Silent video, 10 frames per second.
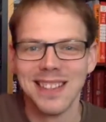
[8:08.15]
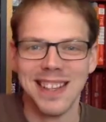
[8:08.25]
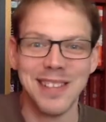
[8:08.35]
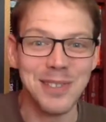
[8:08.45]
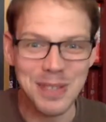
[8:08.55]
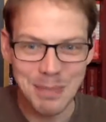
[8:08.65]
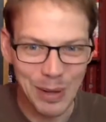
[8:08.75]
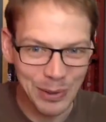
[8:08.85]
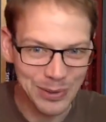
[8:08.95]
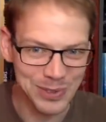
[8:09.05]
And do some
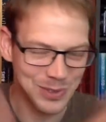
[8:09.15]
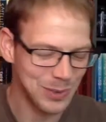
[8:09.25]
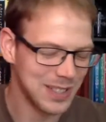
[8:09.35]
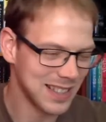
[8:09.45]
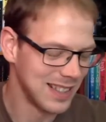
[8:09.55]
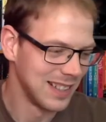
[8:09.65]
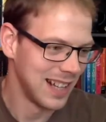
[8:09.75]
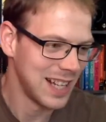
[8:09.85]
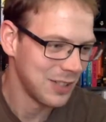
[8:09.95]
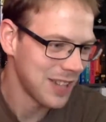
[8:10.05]
polls on Twitter
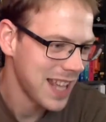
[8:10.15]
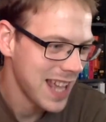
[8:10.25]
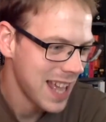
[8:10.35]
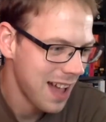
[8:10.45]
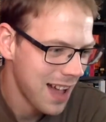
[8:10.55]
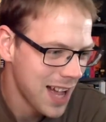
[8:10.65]
and on here.